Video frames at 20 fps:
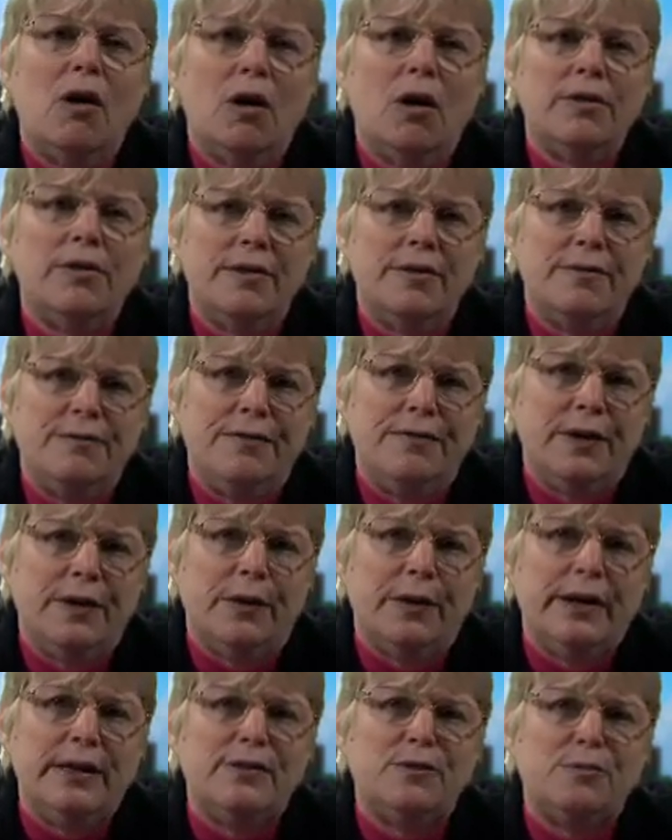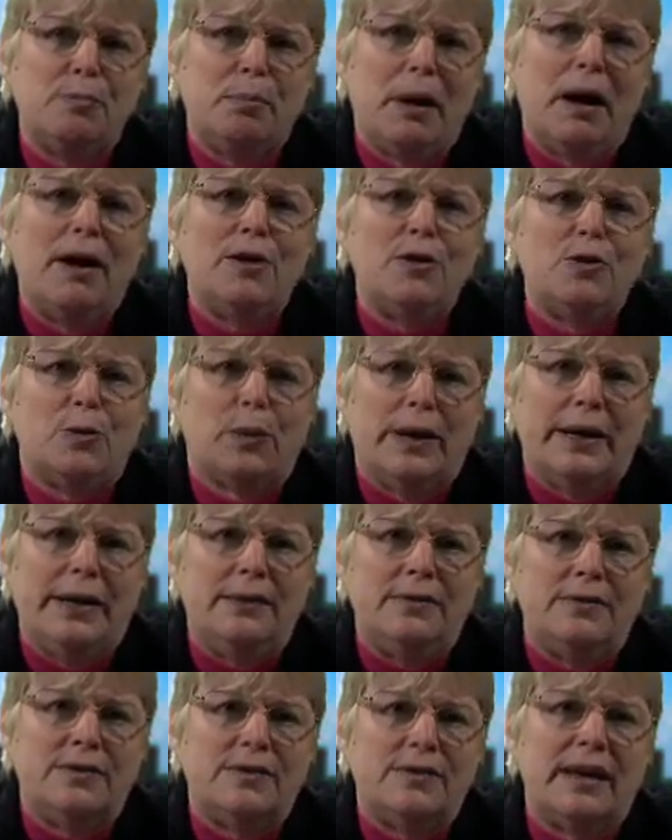are the various bond
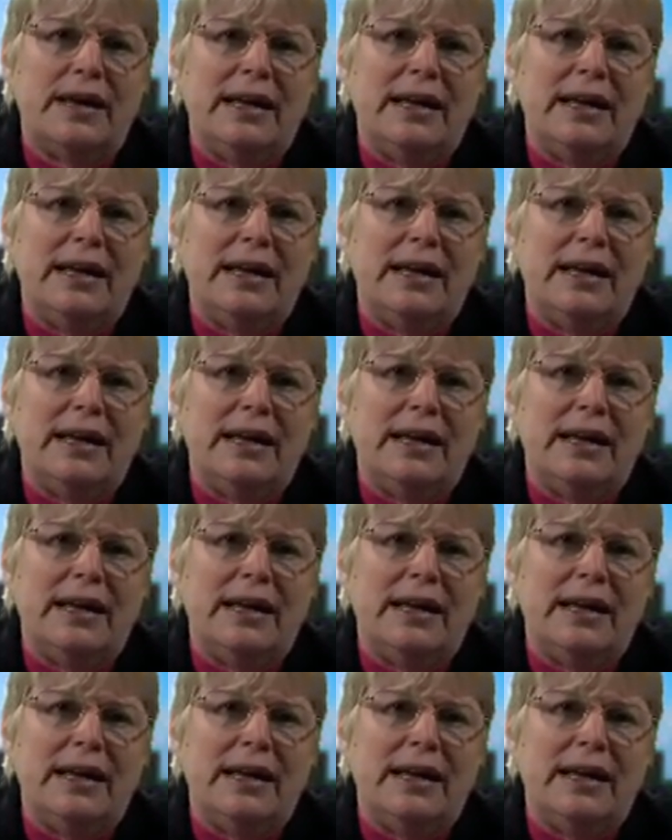rates